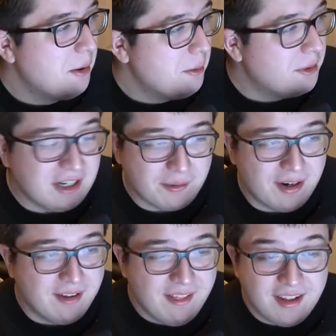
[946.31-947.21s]
But
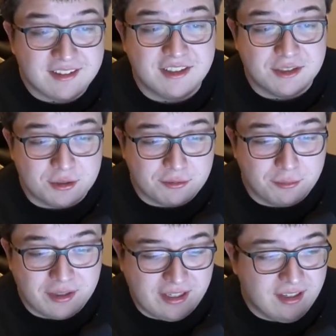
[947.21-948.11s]
anyway, that's going to do it for
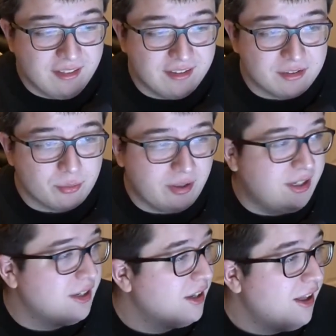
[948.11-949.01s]
me this
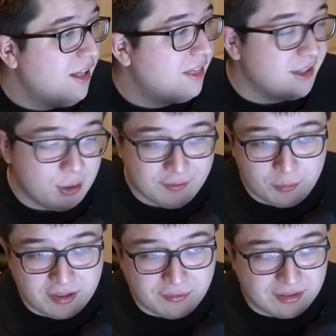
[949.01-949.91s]
week. Thank you,
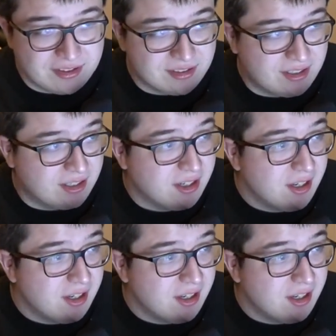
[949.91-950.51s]
everybody, for listening.